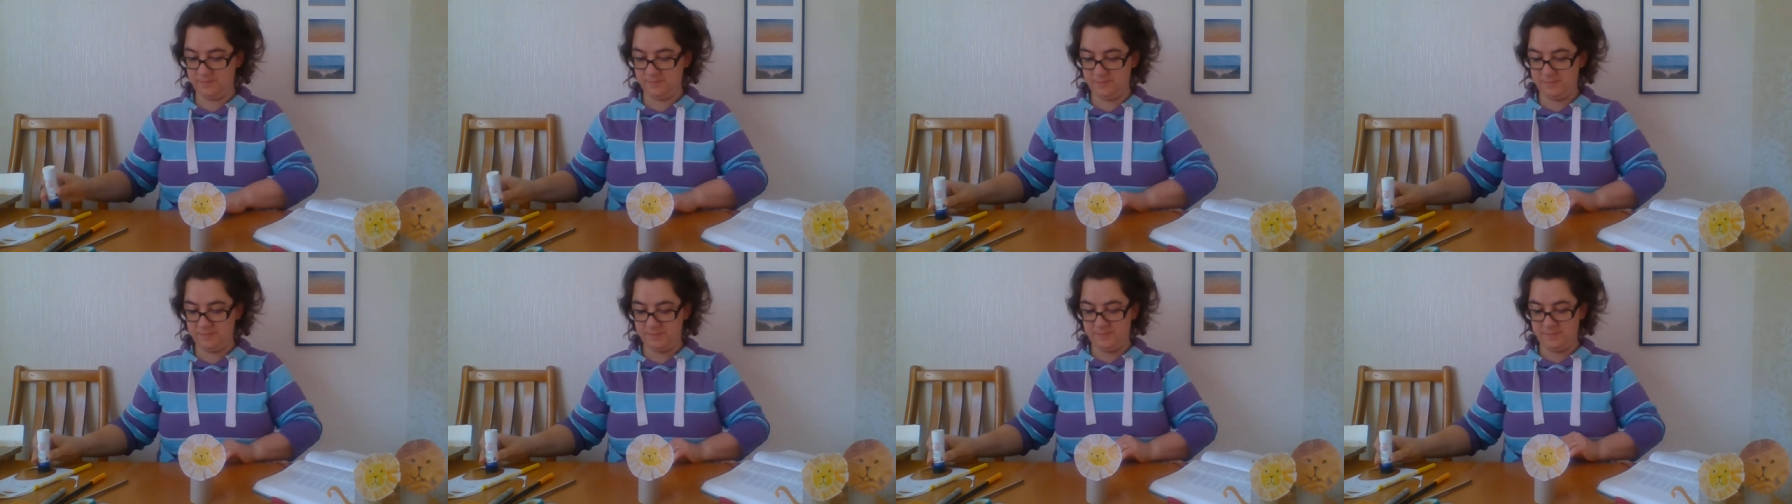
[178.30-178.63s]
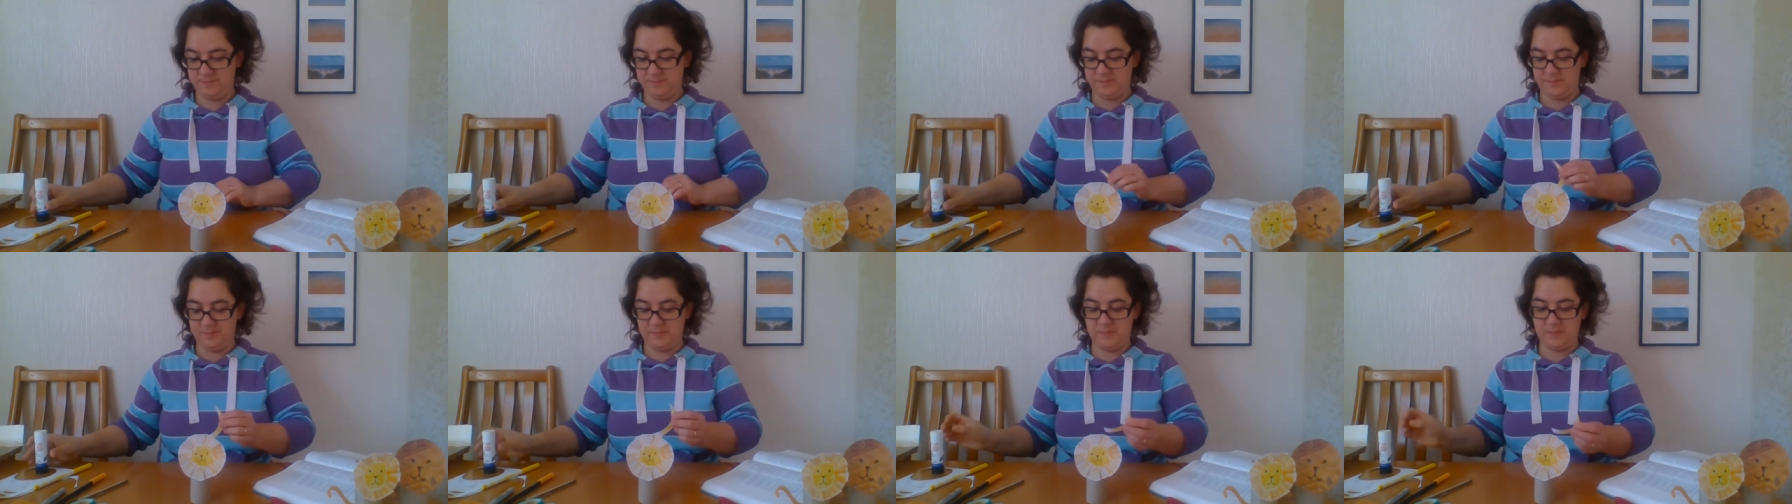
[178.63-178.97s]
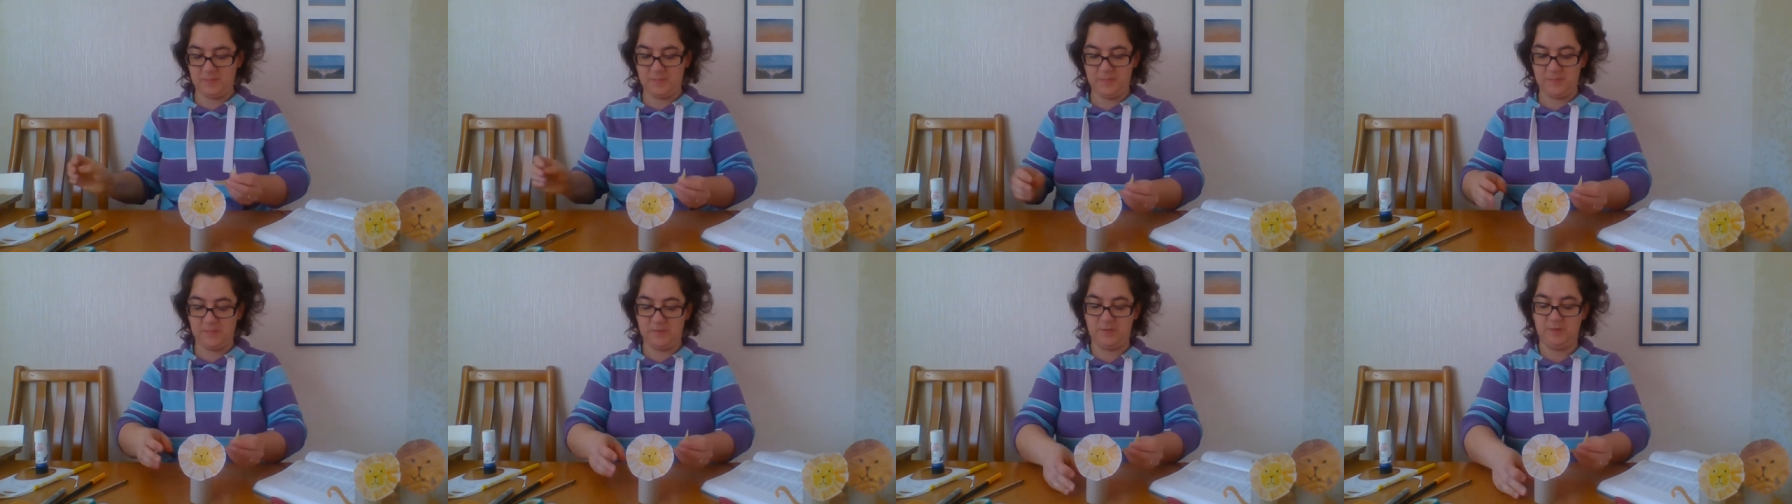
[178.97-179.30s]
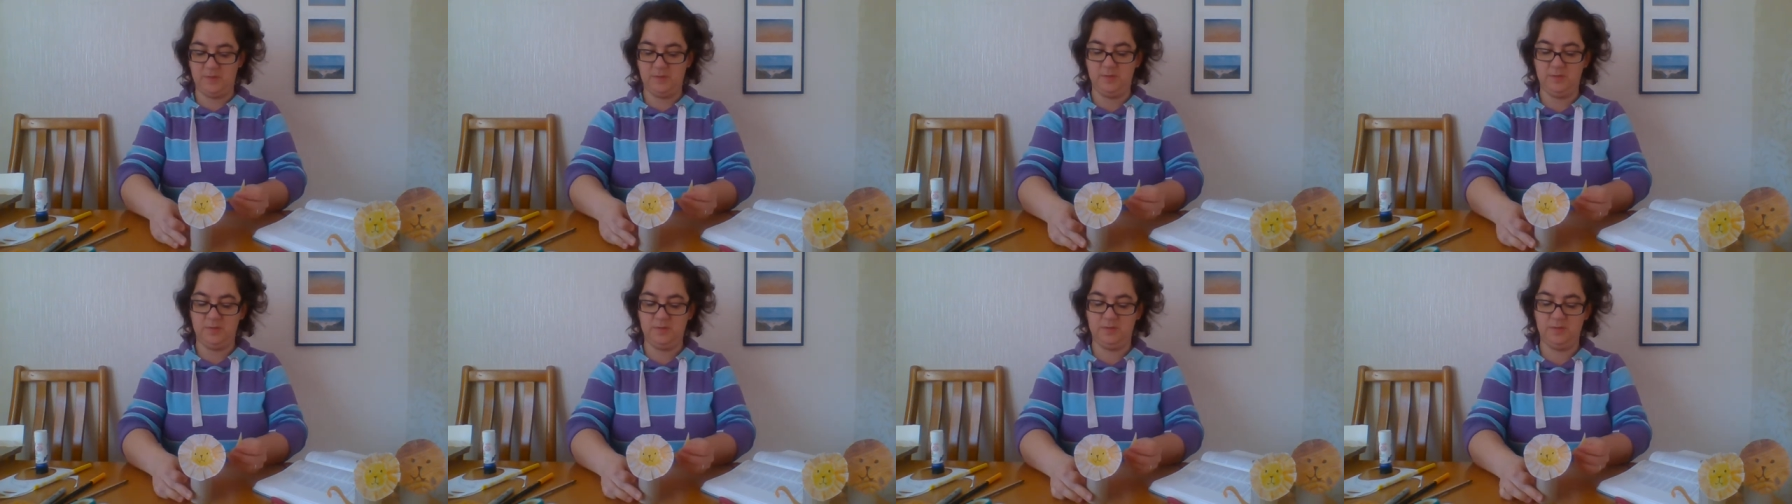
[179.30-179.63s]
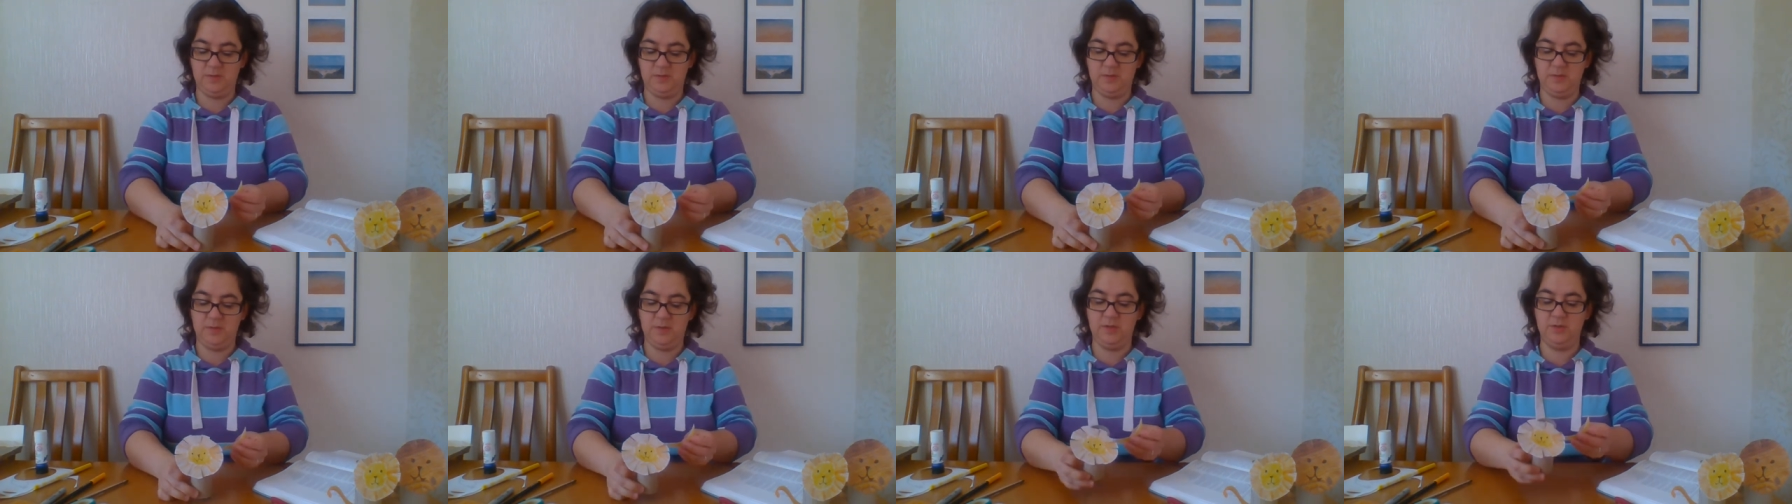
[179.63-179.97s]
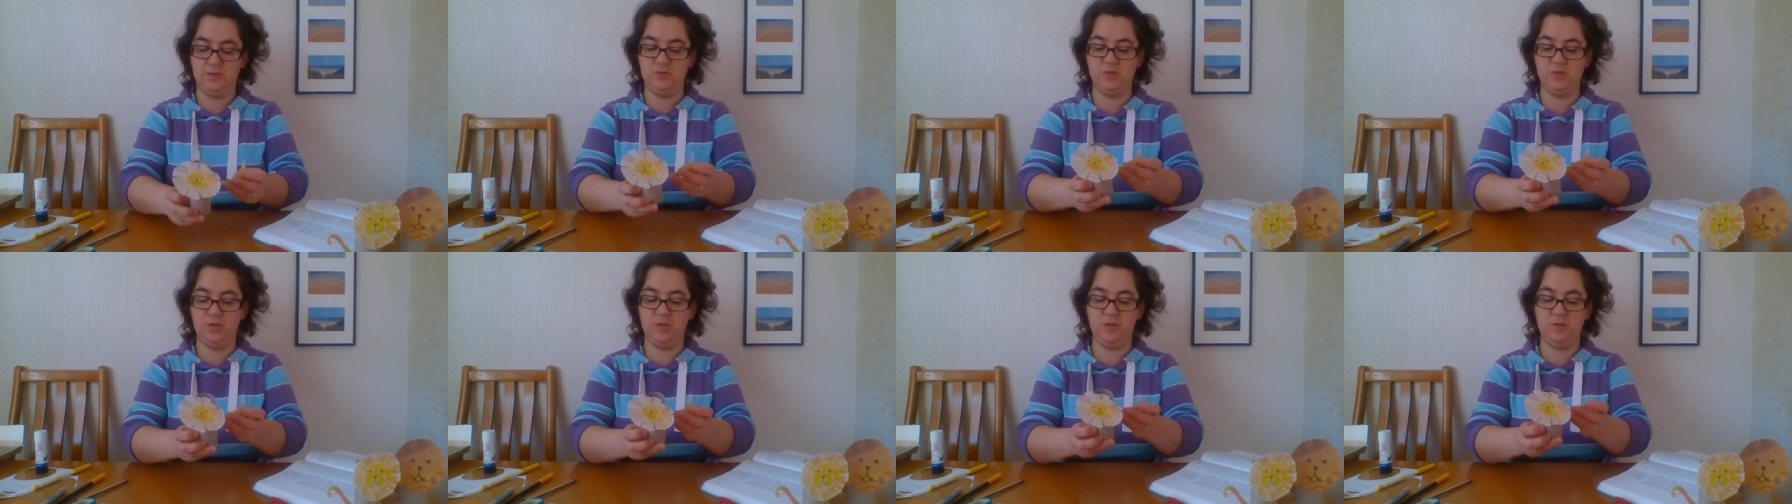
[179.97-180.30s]
So that
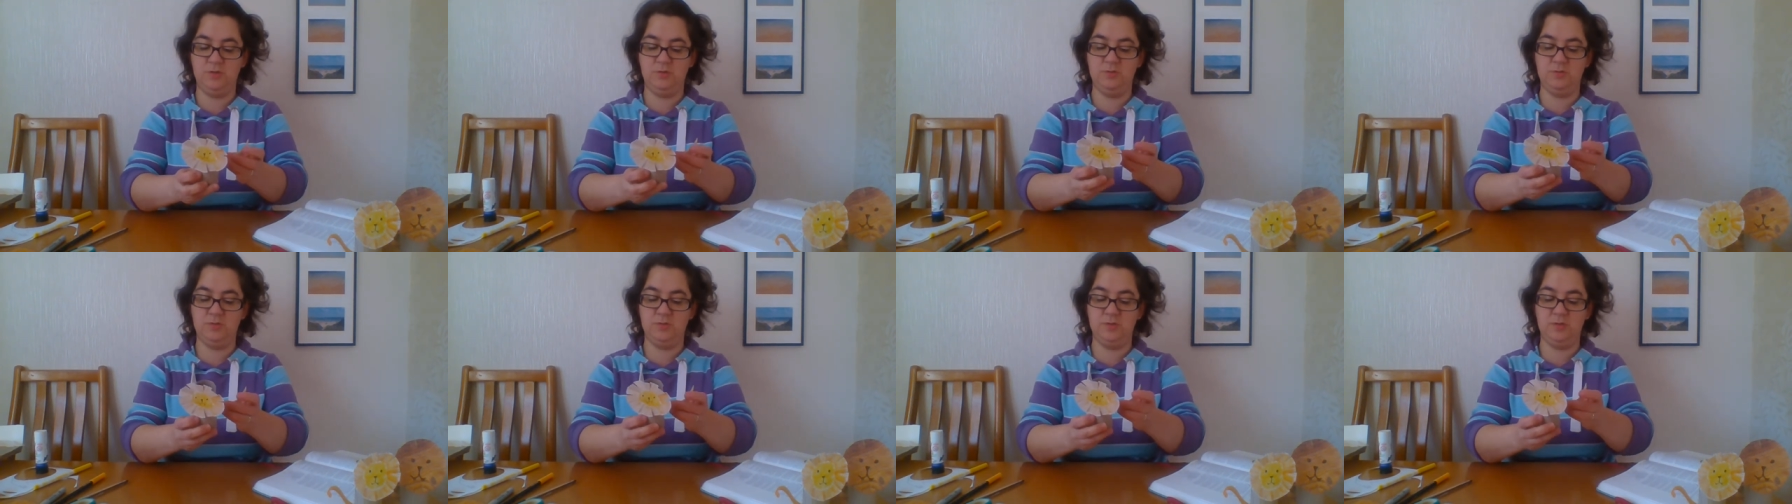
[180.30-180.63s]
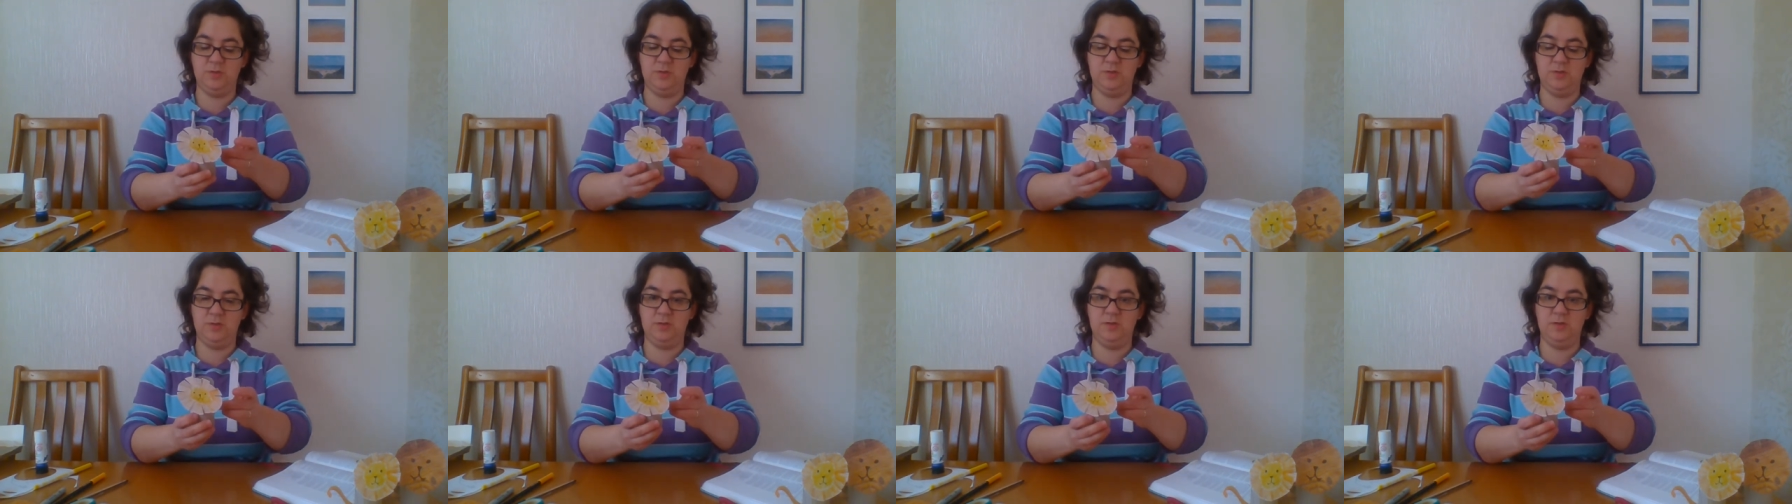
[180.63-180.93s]
it shows